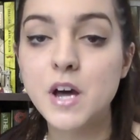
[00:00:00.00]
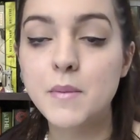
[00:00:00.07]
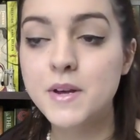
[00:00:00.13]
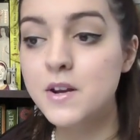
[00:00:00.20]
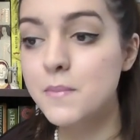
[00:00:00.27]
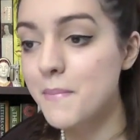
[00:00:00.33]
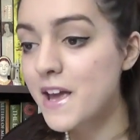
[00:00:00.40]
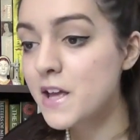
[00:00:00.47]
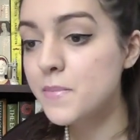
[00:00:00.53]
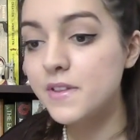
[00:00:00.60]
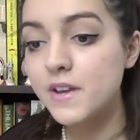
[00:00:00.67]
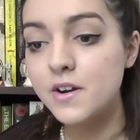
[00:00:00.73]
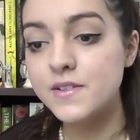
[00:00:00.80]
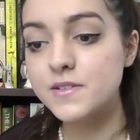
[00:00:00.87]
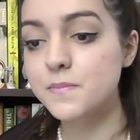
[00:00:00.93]
I mean, maybe
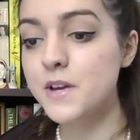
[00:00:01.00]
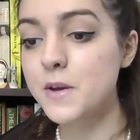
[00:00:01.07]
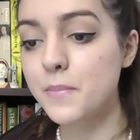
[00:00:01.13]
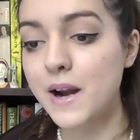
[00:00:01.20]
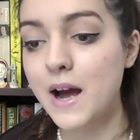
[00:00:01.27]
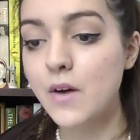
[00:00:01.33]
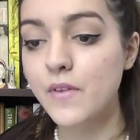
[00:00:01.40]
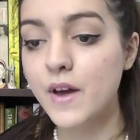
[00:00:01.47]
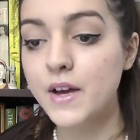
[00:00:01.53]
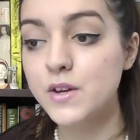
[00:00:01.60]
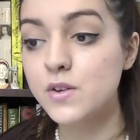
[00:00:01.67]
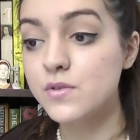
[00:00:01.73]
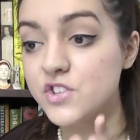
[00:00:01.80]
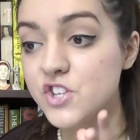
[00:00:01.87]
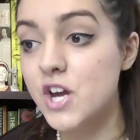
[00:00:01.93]
there are some people out there
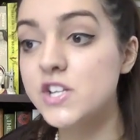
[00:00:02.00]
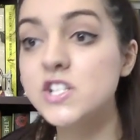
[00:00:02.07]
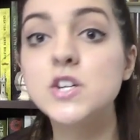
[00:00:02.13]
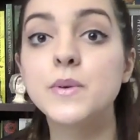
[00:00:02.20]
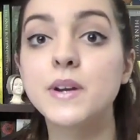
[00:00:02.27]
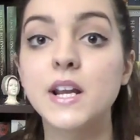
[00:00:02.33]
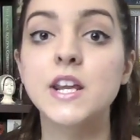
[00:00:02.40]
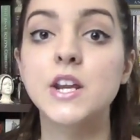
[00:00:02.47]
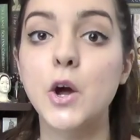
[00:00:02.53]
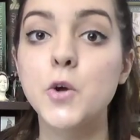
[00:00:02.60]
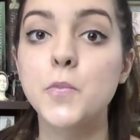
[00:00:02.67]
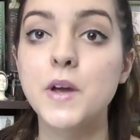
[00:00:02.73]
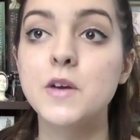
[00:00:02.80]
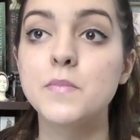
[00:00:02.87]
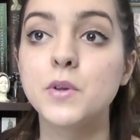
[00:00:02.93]
who genuinely know
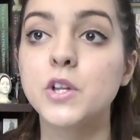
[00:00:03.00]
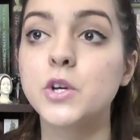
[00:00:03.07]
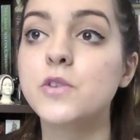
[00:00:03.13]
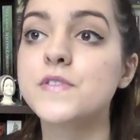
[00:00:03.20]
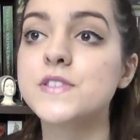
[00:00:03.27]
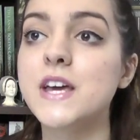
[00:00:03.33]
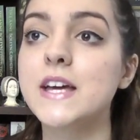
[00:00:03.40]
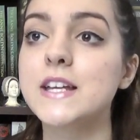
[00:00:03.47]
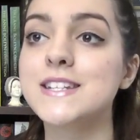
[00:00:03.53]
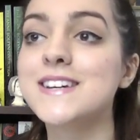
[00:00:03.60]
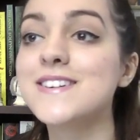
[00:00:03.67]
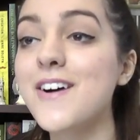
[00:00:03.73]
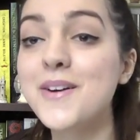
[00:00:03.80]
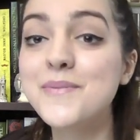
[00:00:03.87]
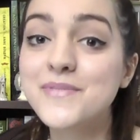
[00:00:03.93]
people who've said,
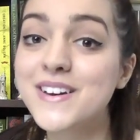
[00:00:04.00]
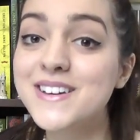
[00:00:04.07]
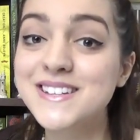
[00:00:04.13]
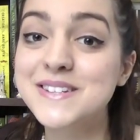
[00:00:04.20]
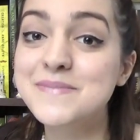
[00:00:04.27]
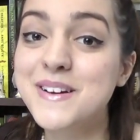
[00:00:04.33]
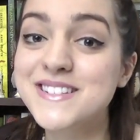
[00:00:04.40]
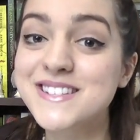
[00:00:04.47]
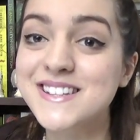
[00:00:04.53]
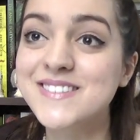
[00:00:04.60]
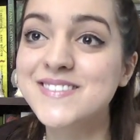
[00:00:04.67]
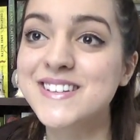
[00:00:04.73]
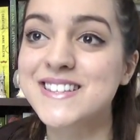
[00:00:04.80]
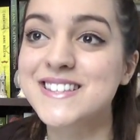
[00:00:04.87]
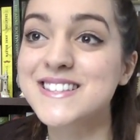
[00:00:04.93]
I'm faking a mental
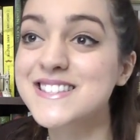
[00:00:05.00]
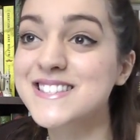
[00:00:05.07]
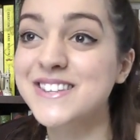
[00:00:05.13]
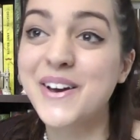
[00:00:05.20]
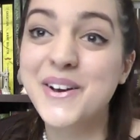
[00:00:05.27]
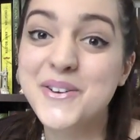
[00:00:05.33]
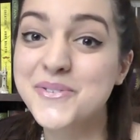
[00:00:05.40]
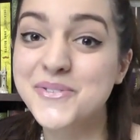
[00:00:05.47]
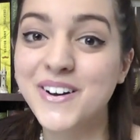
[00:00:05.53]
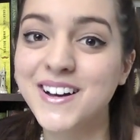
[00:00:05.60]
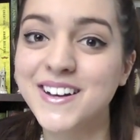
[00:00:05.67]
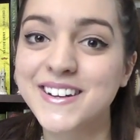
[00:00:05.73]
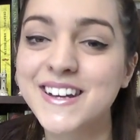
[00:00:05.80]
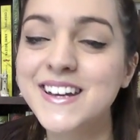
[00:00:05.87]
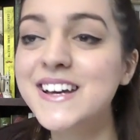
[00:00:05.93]
illness, it's so
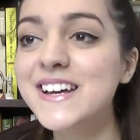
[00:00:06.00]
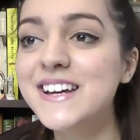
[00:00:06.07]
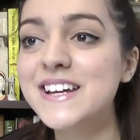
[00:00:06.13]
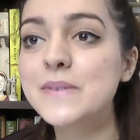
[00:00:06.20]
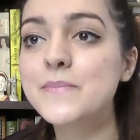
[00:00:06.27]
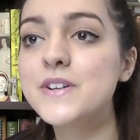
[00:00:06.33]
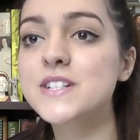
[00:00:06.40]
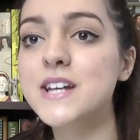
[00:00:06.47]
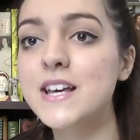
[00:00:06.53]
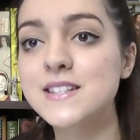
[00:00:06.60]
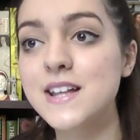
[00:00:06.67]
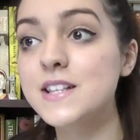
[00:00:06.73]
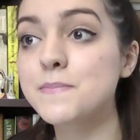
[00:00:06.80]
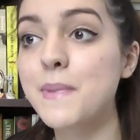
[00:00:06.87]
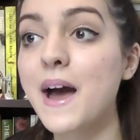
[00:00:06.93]
fun, in which case
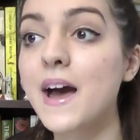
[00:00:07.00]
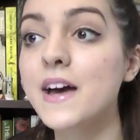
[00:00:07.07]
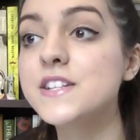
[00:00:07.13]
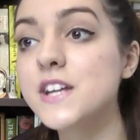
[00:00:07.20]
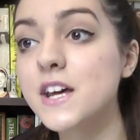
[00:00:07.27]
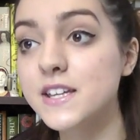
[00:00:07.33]
that's bad.